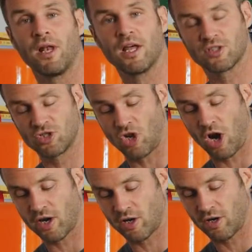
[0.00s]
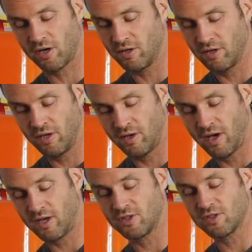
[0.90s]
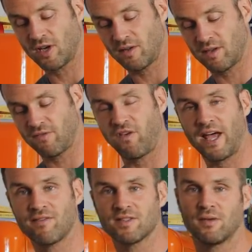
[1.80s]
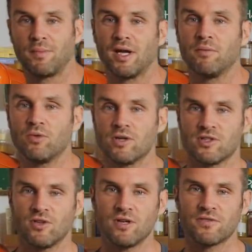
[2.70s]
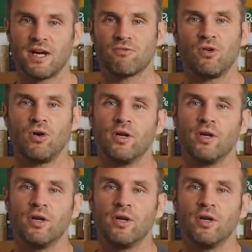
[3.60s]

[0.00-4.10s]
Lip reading: a lot darker. And it's just going to, the flavors are become more soft. That raw